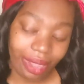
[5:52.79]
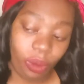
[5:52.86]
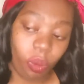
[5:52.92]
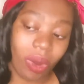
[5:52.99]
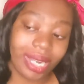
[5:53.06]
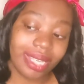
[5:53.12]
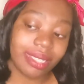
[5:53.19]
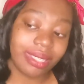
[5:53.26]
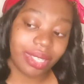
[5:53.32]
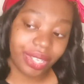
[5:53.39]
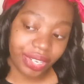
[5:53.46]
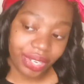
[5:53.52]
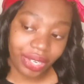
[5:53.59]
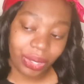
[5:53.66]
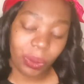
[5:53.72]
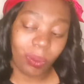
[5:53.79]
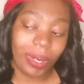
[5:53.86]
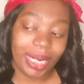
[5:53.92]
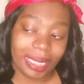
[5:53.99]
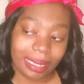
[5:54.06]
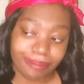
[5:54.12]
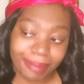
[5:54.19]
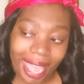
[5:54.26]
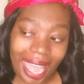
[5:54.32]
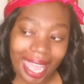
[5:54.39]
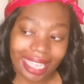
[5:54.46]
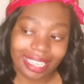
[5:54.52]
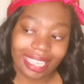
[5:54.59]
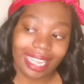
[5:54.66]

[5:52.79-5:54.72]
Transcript: what is good, what is bad,